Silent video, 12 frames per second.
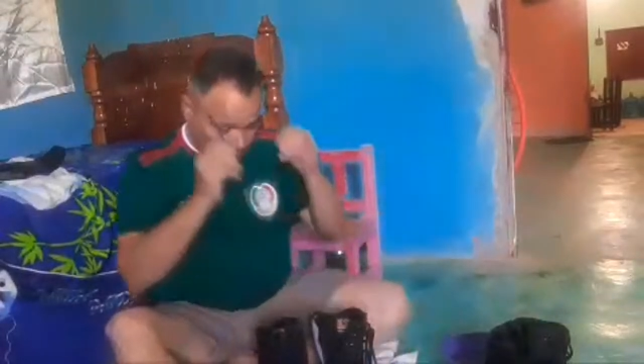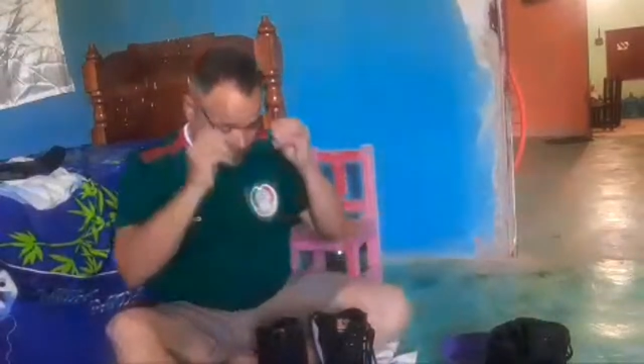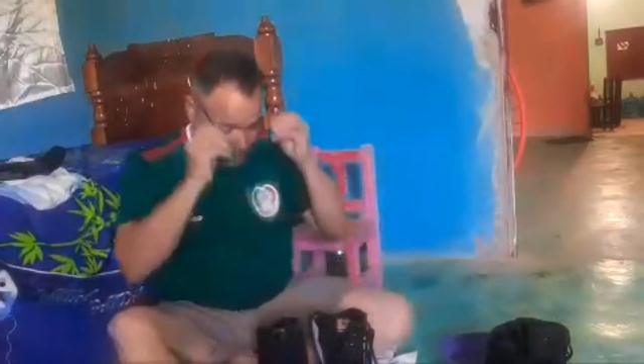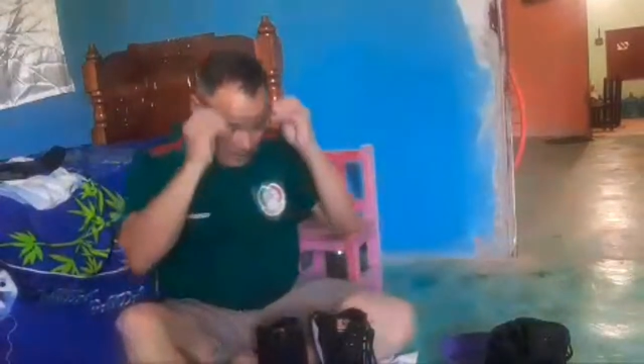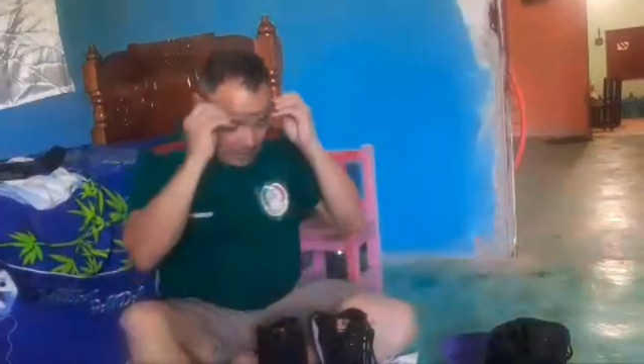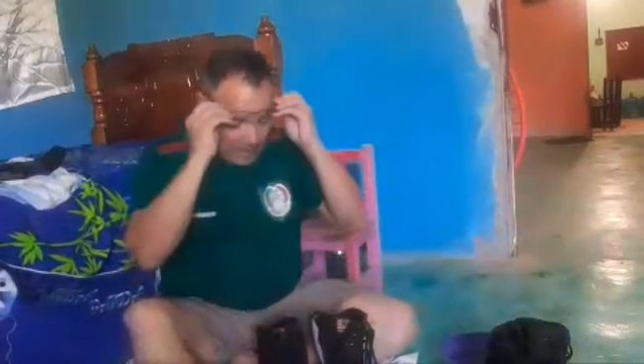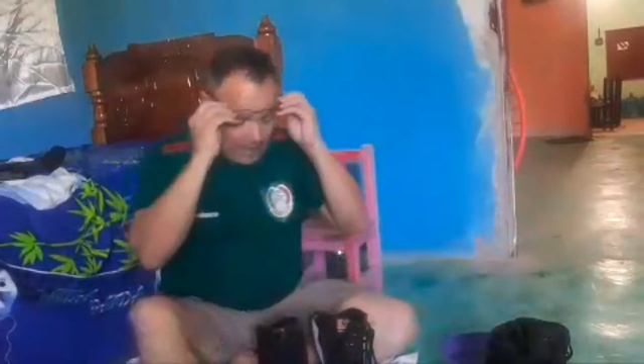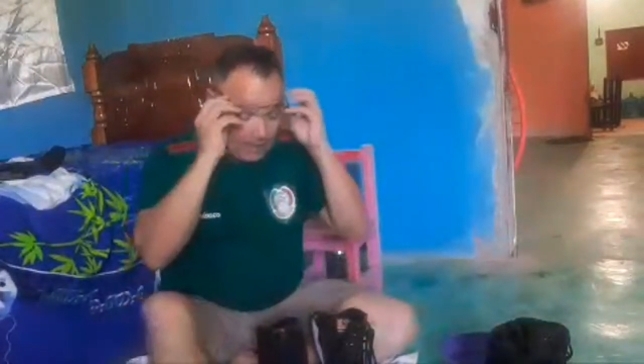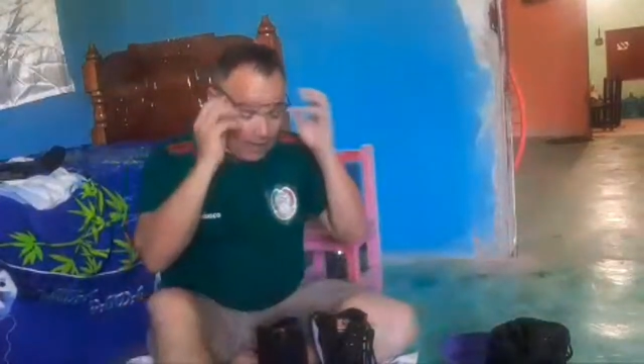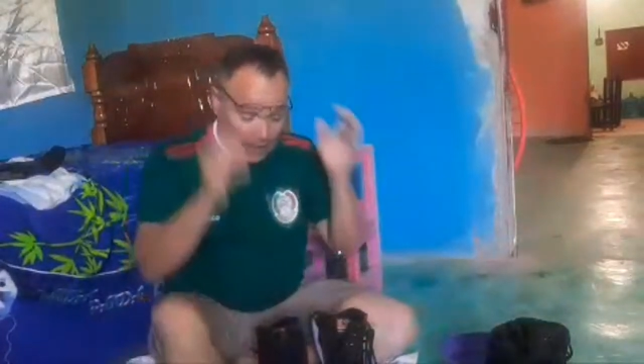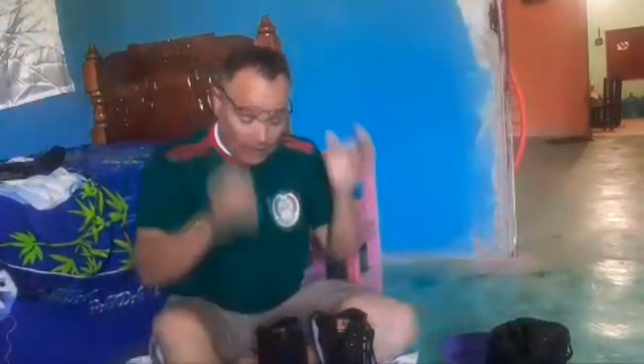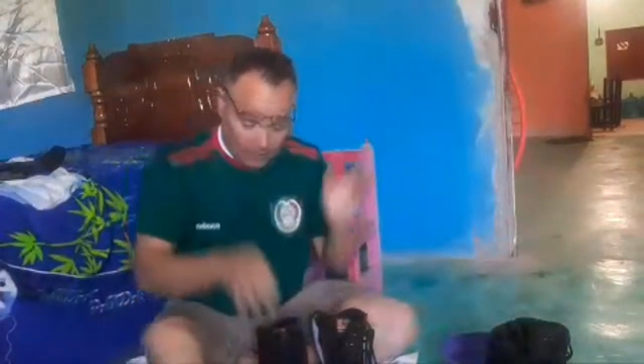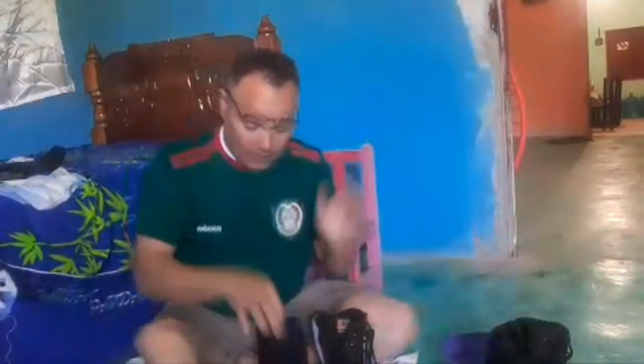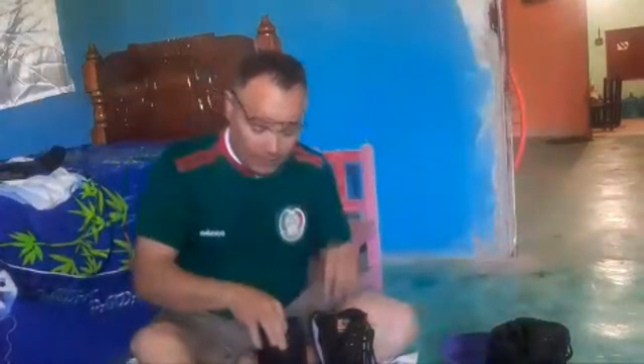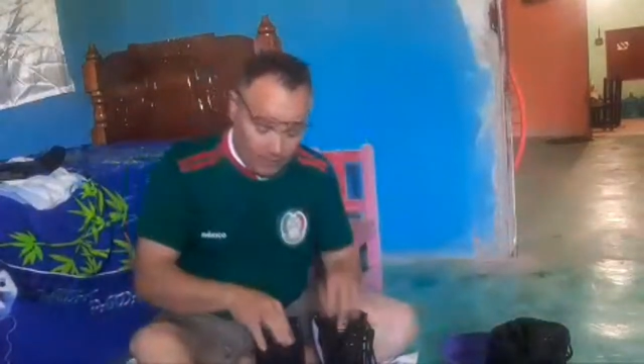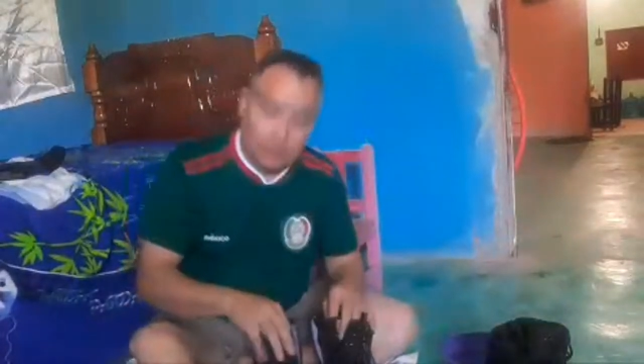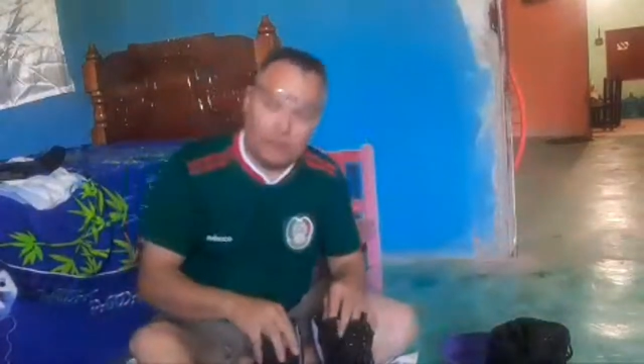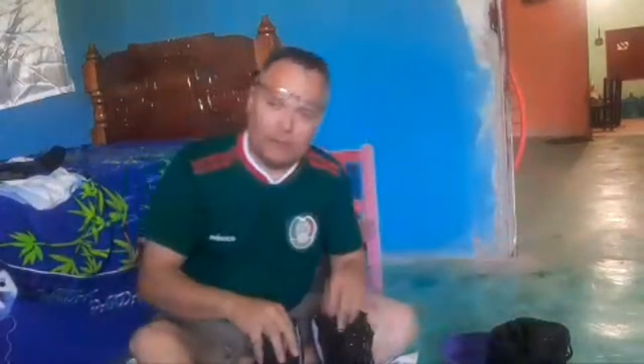And
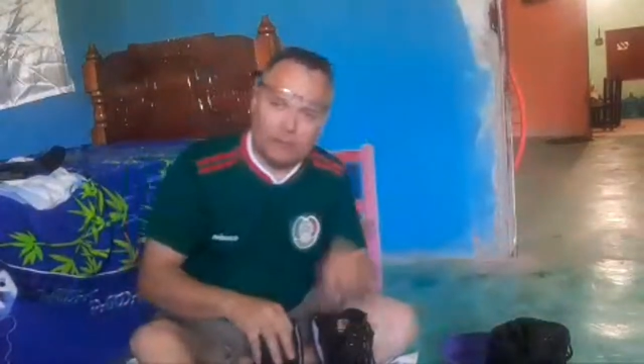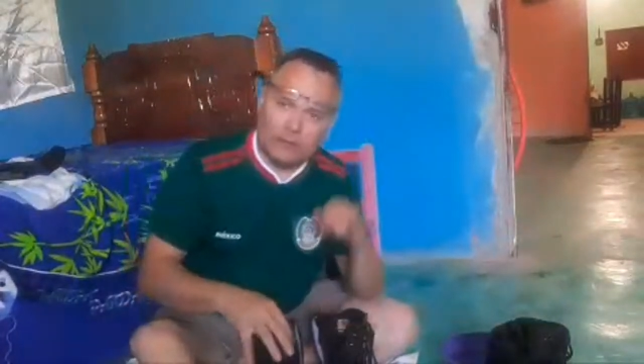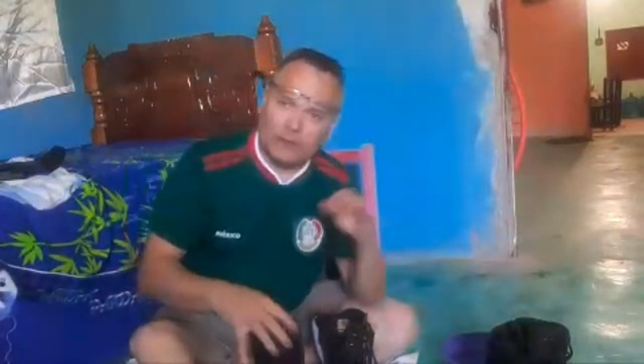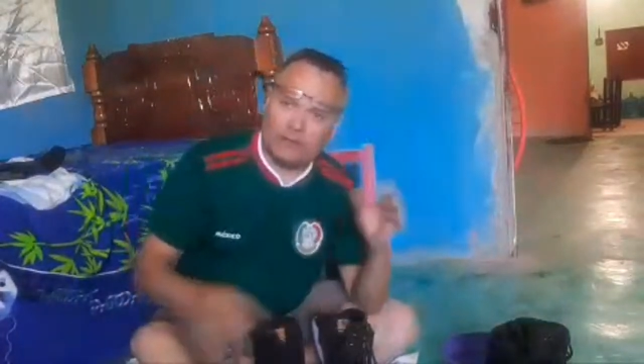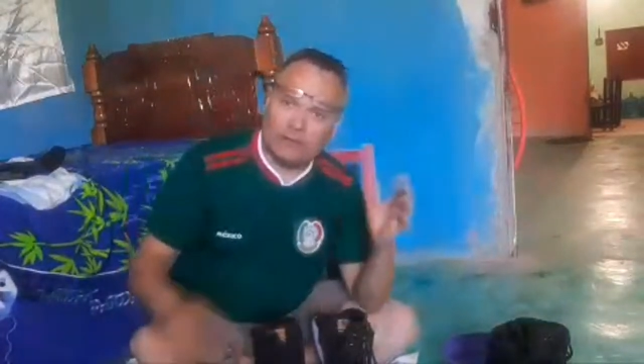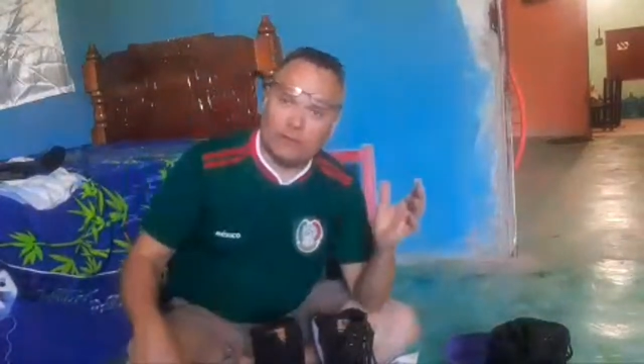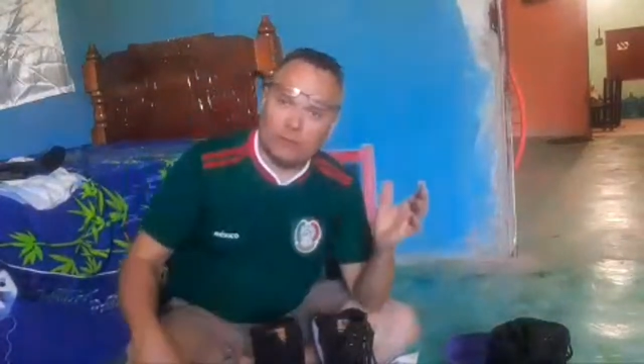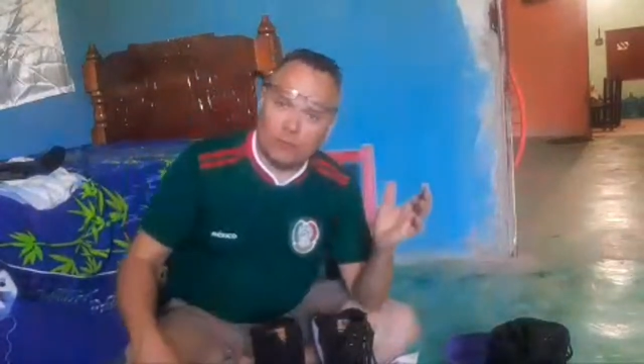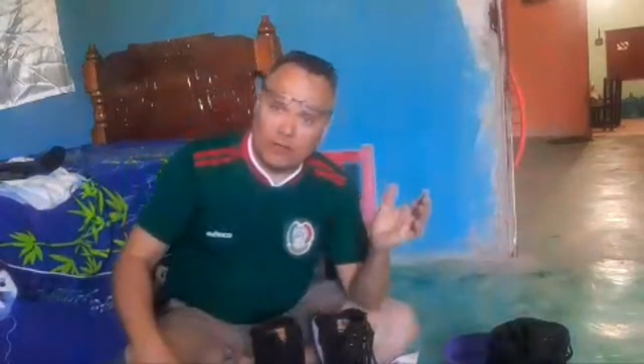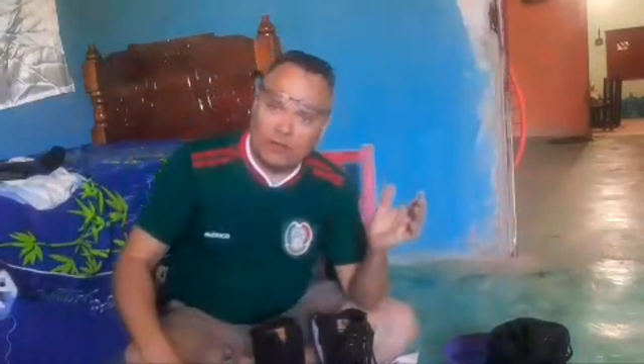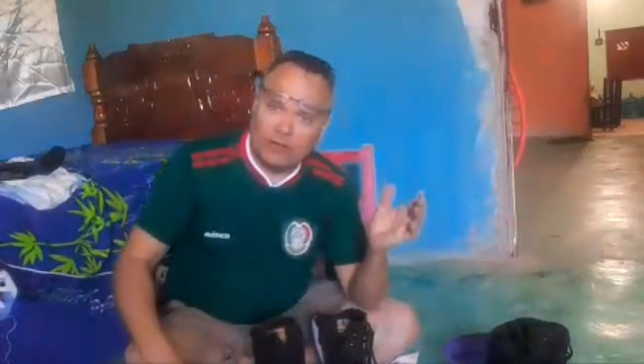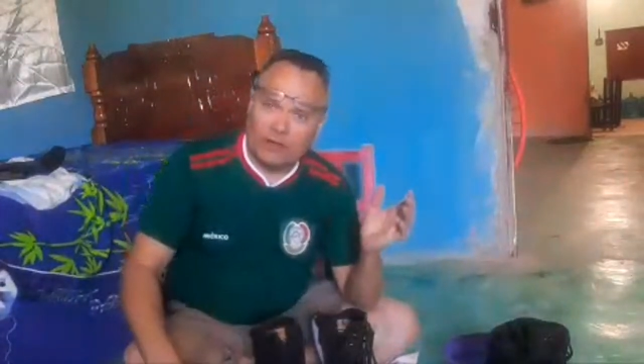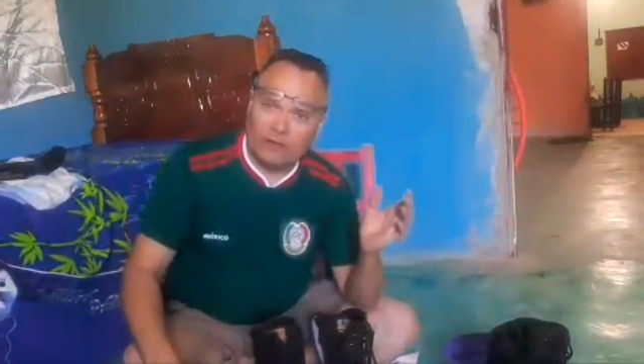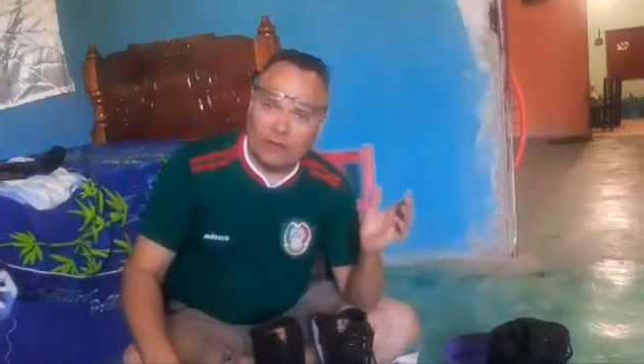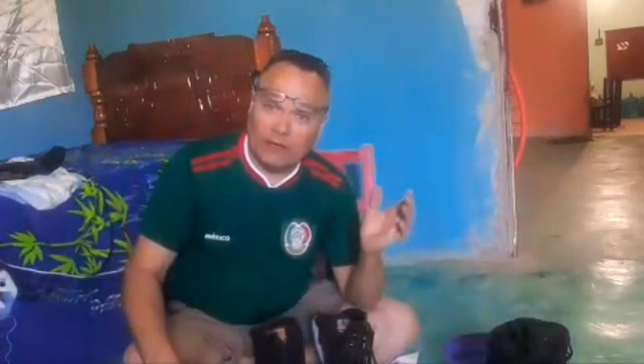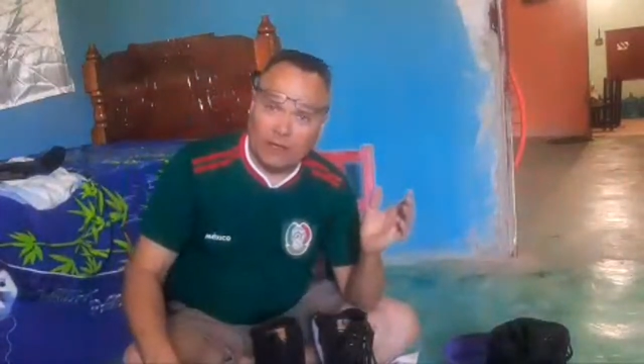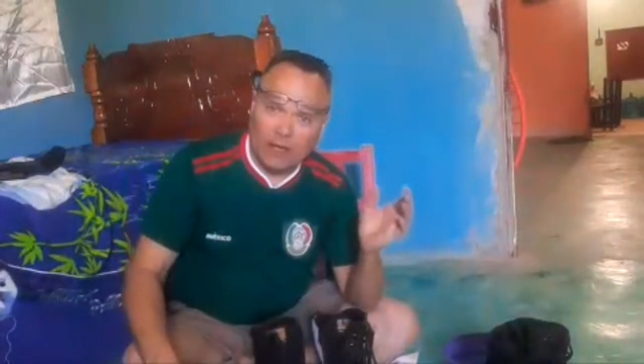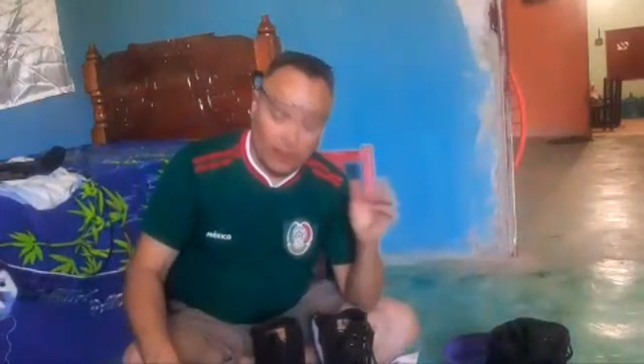listen, the British
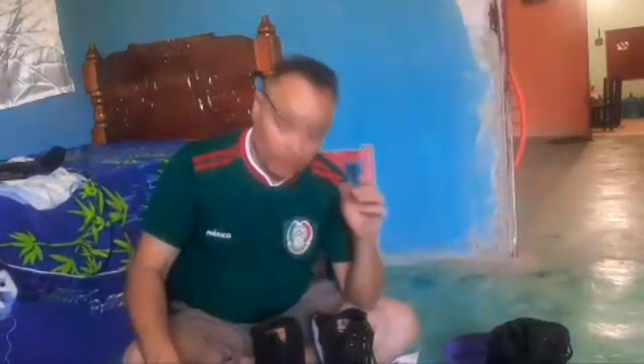SAS,